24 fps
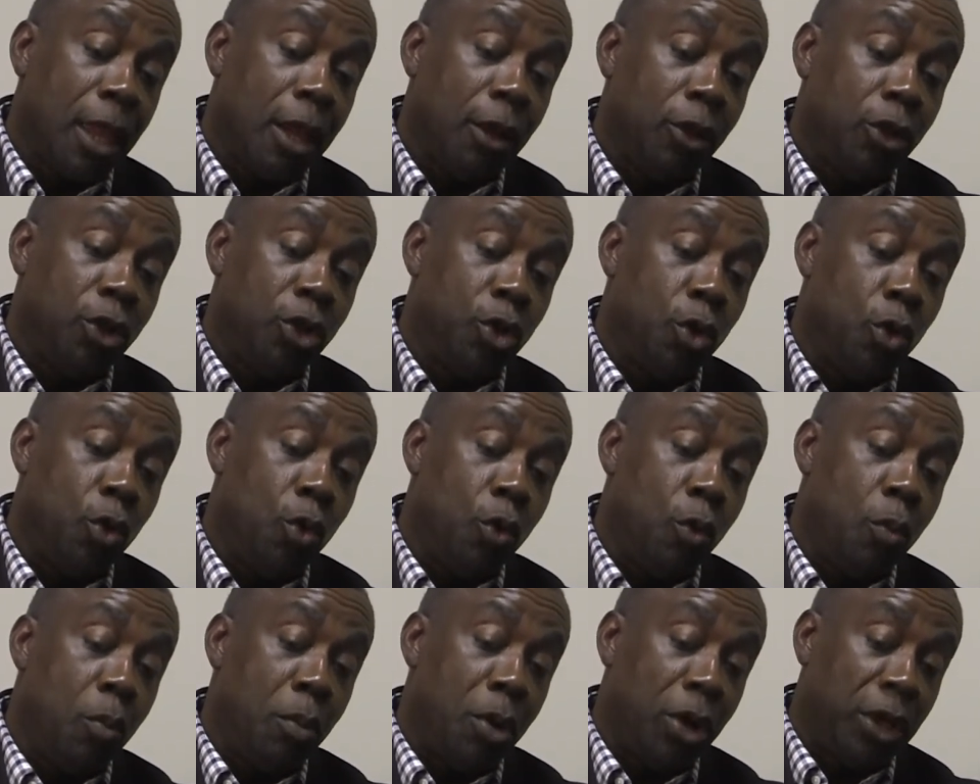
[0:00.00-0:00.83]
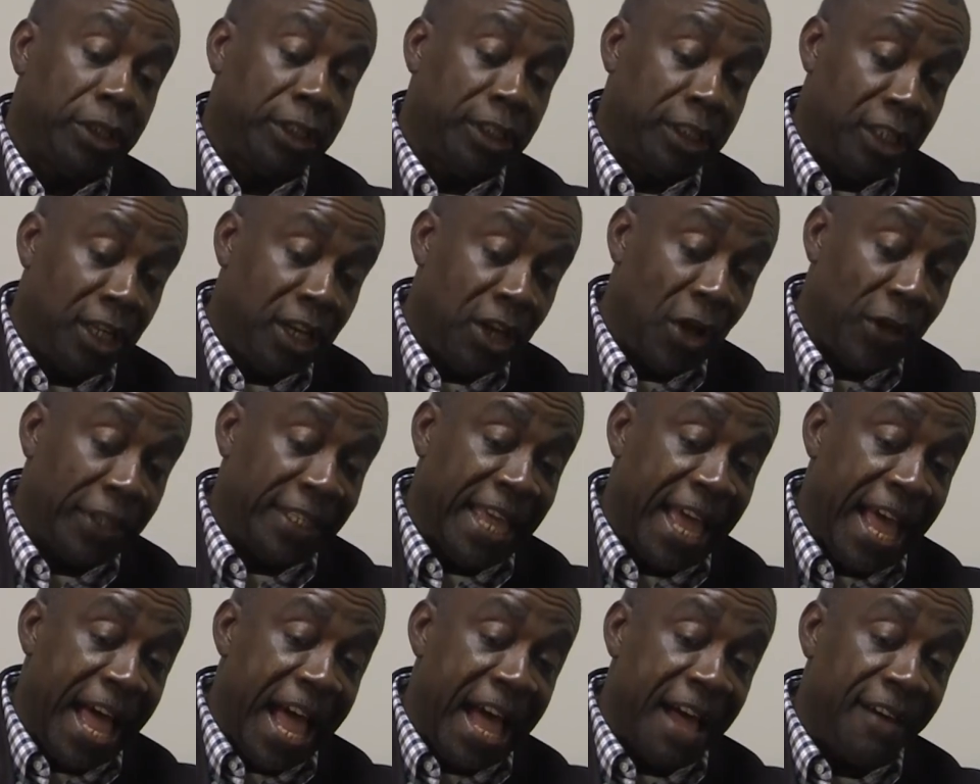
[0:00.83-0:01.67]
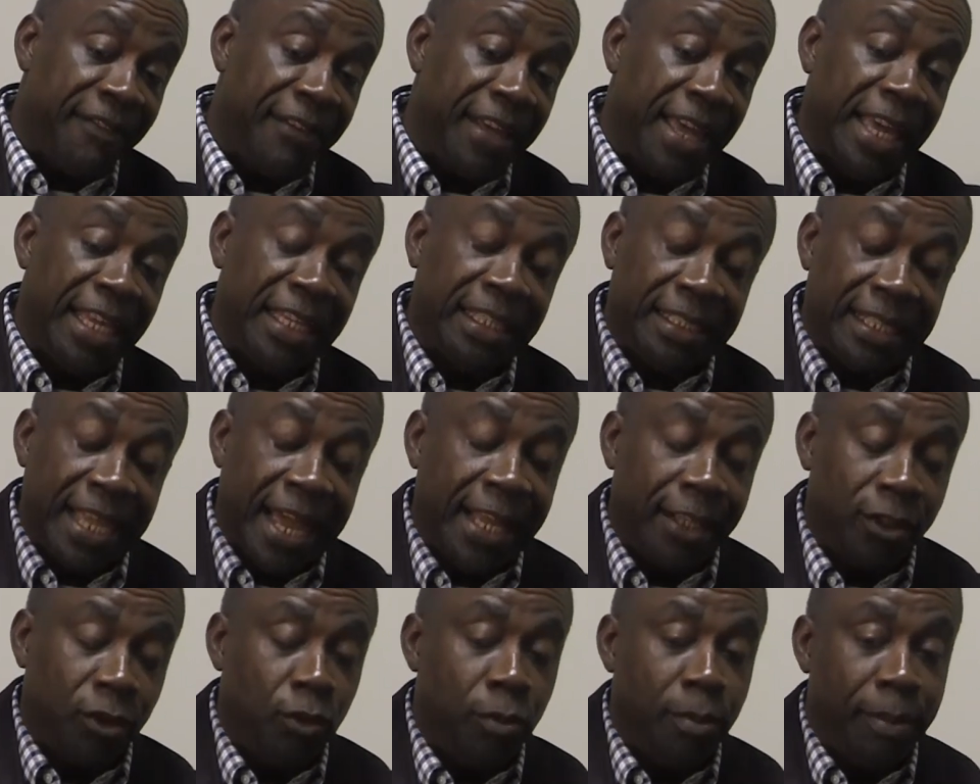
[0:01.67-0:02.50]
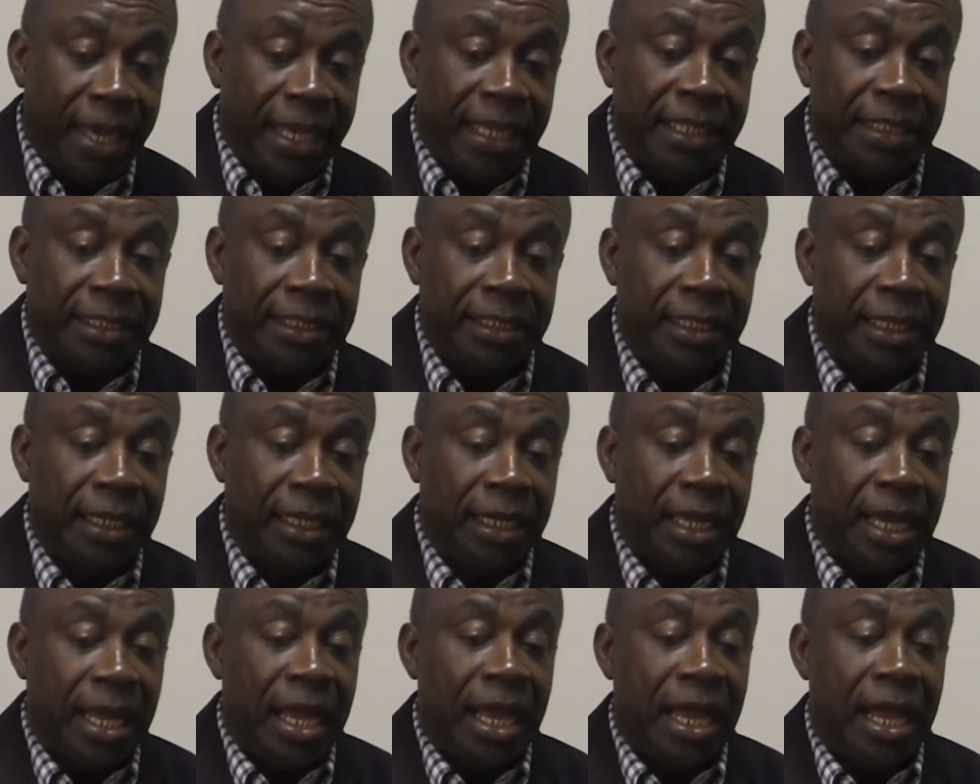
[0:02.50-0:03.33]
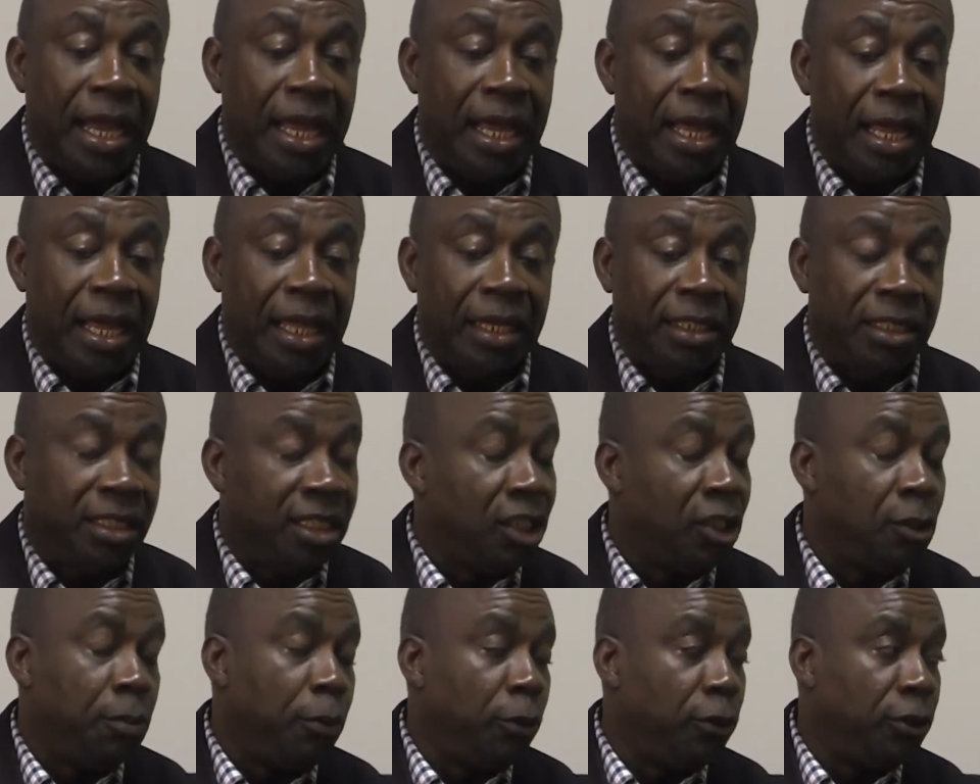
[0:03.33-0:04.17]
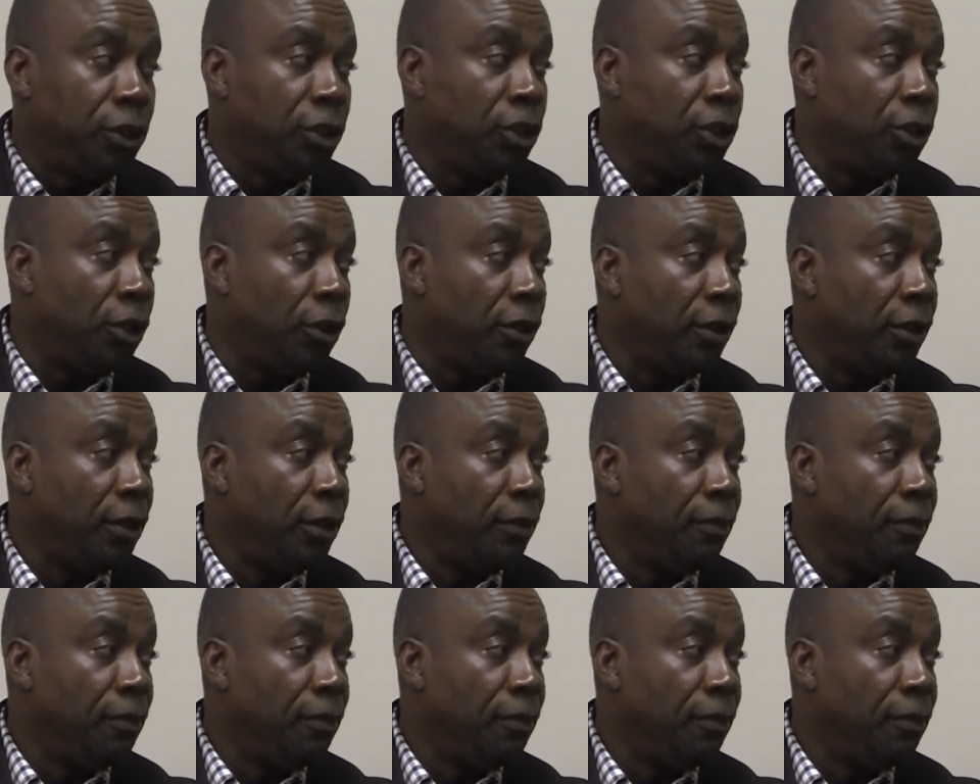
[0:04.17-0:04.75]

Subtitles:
you must not have entitlement disposition.